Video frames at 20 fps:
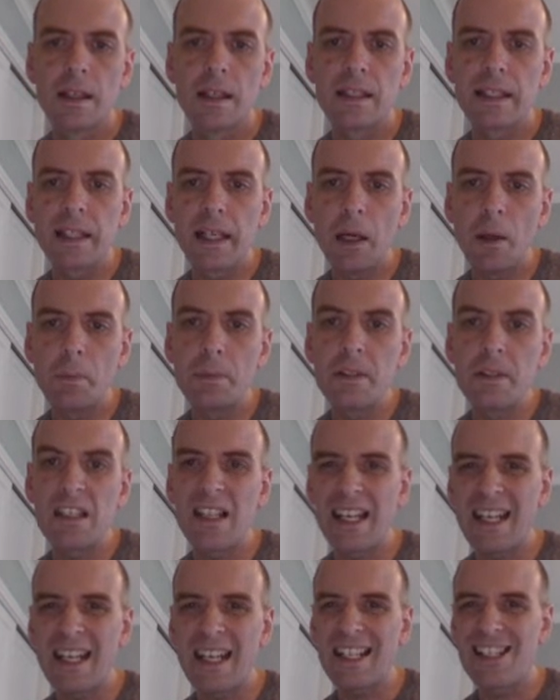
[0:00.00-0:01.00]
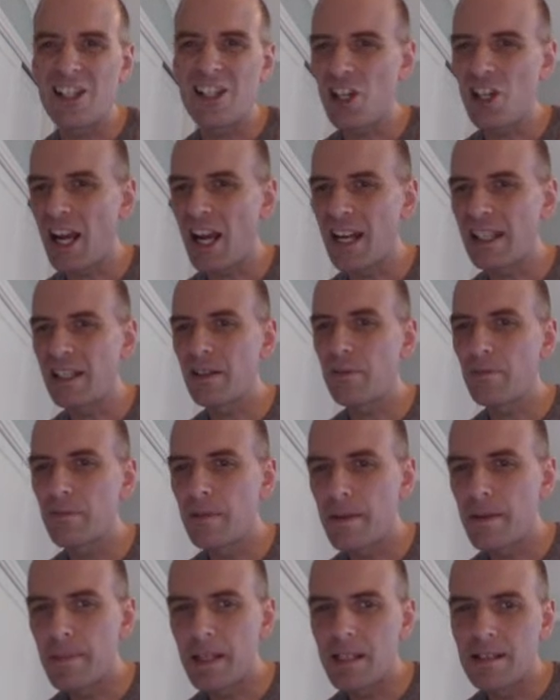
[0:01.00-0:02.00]
kelp is like a giant
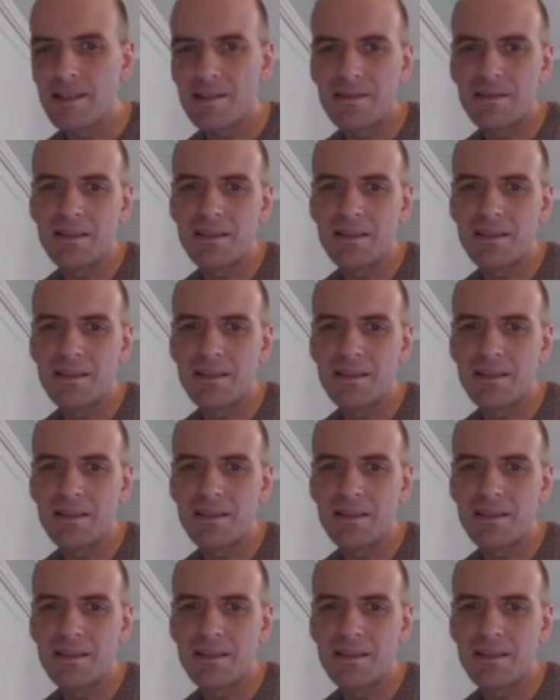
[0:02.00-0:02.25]
ribbon.